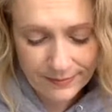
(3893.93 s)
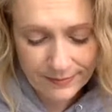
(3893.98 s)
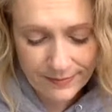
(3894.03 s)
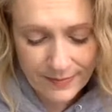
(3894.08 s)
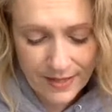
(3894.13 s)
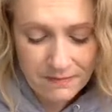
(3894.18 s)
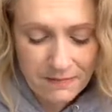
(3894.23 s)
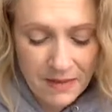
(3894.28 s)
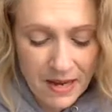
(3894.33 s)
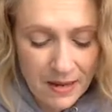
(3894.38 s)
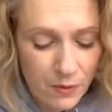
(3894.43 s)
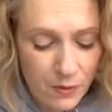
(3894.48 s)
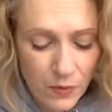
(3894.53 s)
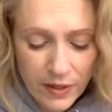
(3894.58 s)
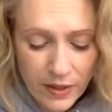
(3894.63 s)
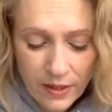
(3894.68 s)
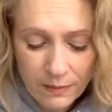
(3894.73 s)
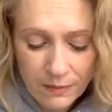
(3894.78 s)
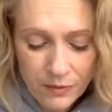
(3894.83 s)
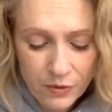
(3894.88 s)
And maybe we
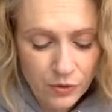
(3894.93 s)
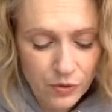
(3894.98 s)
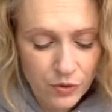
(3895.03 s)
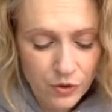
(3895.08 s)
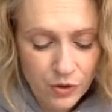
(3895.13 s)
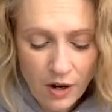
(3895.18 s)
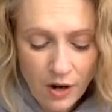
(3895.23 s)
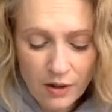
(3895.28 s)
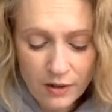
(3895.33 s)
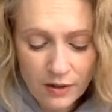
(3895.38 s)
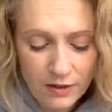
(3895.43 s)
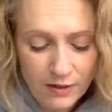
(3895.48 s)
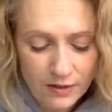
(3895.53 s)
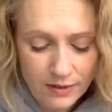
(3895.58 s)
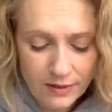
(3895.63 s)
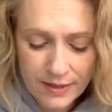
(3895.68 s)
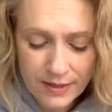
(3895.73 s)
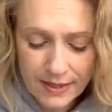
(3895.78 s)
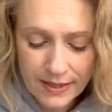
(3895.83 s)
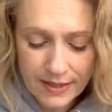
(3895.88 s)
come through stronger.